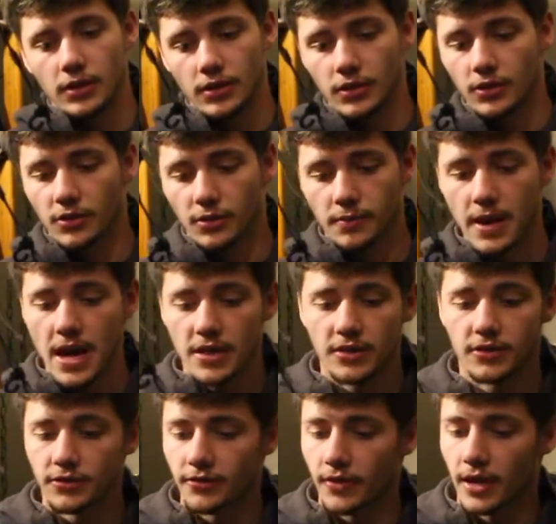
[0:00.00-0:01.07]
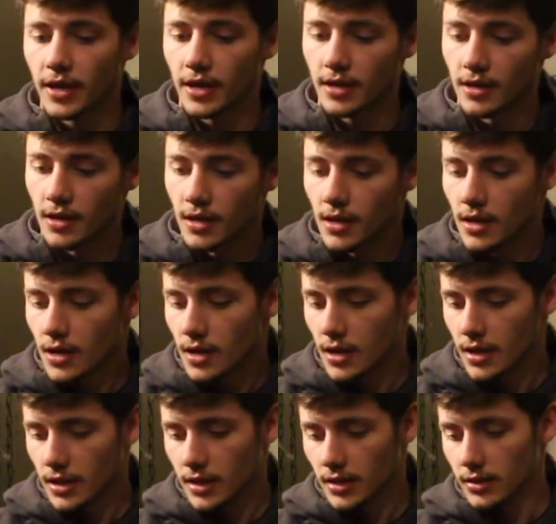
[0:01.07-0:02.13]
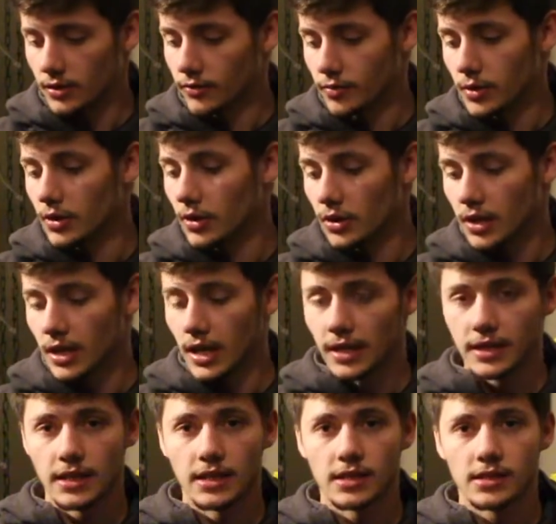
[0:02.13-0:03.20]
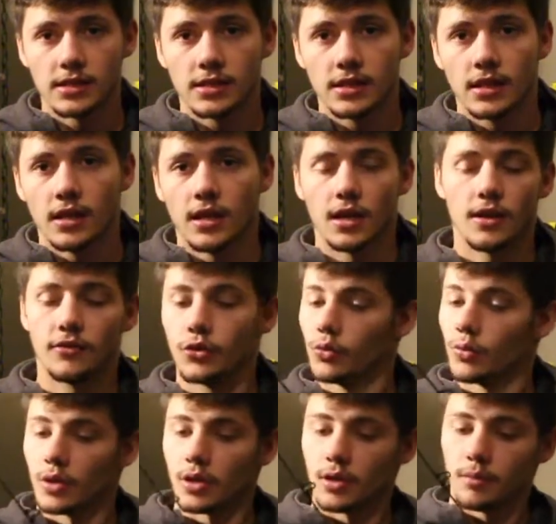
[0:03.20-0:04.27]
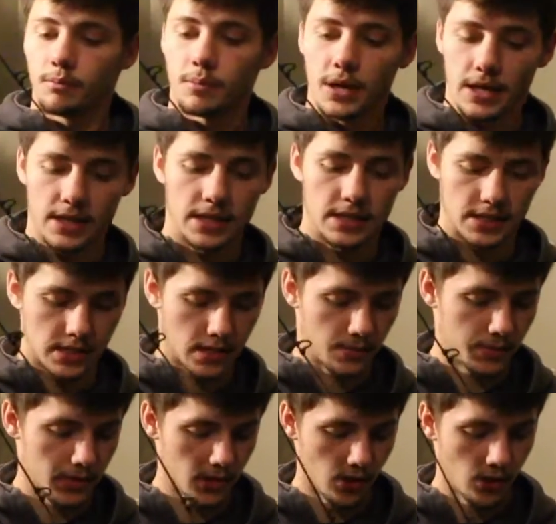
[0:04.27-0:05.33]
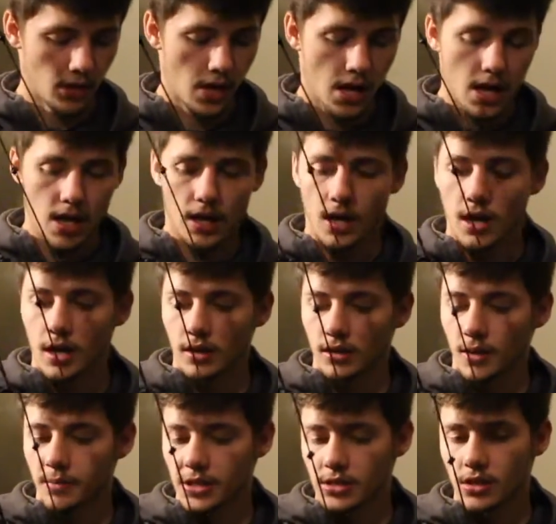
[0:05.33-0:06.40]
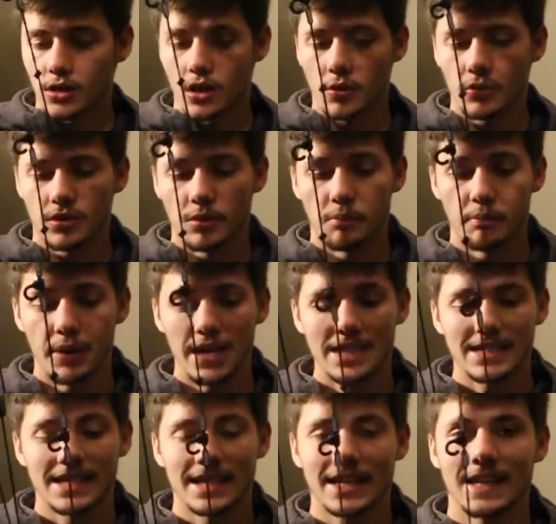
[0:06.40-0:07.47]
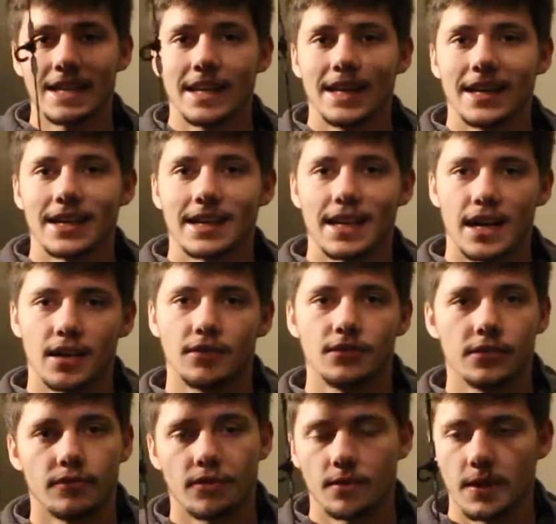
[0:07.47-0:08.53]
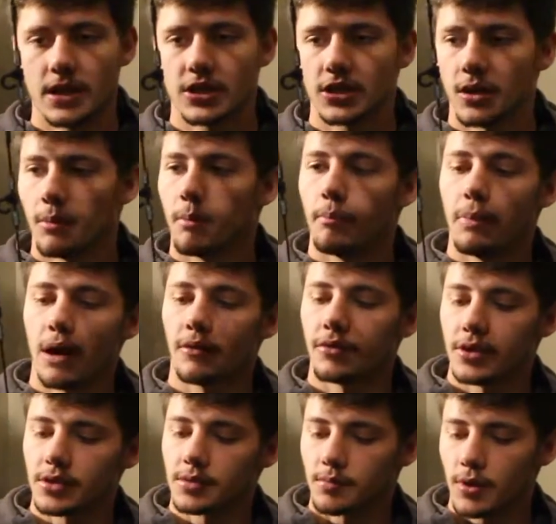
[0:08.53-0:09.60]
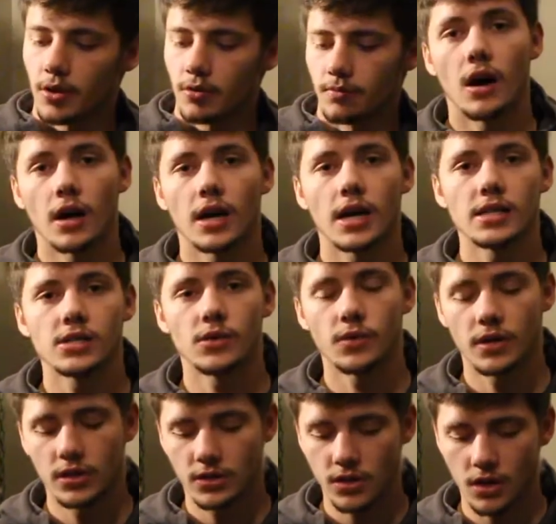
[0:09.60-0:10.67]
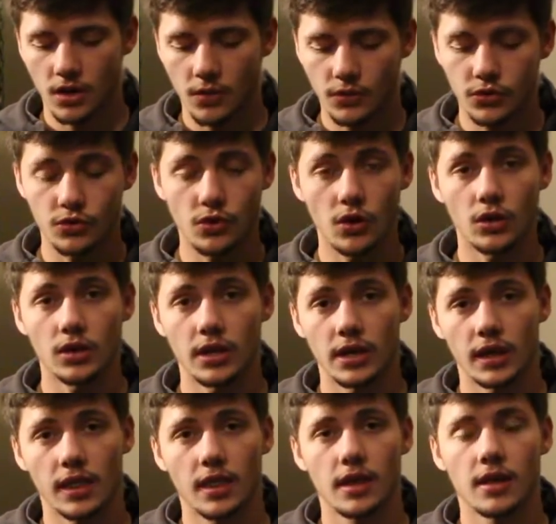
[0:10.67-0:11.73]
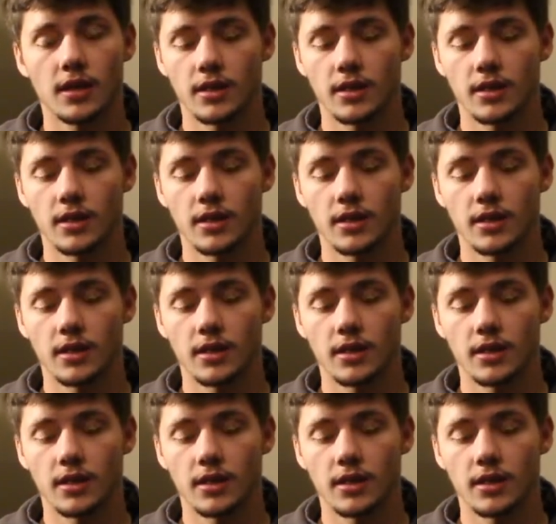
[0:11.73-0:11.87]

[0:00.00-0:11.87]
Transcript: you're a Matthews fan and you've been looking at this, if you want to pick this up. So let me start out with the basic kind of information about this bow. Alright guys, so we're going to start out with draw length.